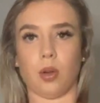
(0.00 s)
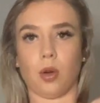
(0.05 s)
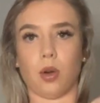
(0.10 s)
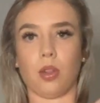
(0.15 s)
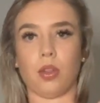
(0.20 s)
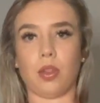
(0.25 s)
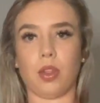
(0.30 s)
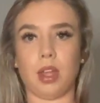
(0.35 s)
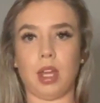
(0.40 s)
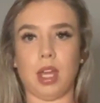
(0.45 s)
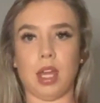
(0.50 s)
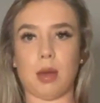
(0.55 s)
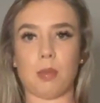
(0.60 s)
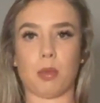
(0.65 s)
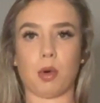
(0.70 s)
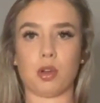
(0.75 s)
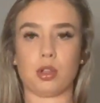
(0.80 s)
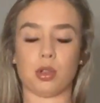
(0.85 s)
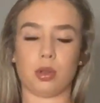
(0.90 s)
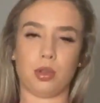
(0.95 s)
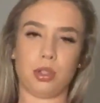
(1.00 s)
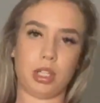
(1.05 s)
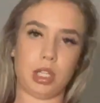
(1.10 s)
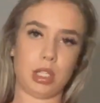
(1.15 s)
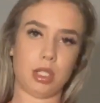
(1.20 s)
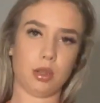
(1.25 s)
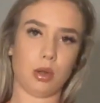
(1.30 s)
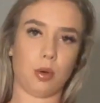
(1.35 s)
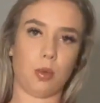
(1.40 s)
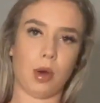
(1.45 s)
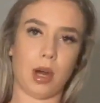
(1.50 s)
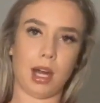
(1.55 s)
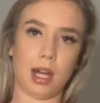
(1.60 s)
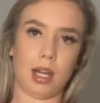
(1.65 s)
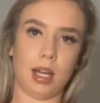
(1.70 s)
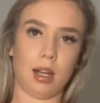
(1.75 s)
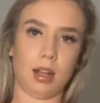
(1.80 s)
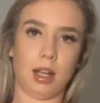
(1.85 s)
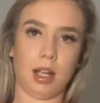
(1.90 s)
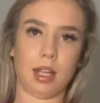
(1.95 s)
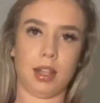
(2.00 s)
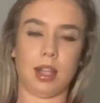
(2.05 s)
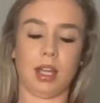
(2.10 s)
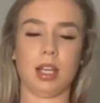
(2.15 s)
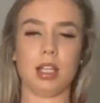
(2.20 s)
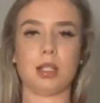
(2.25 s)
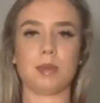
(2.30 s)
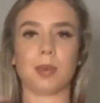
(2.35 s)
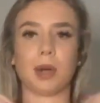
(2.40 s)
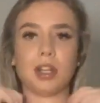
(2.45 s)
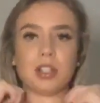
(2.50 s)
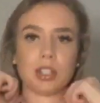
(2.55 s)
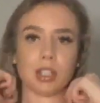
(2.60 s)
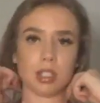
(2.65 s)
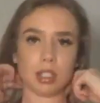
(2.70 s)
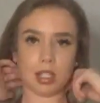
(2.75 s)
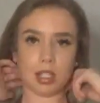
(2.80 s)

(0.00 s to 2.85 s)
on the model, she's not wearing it like this, but I just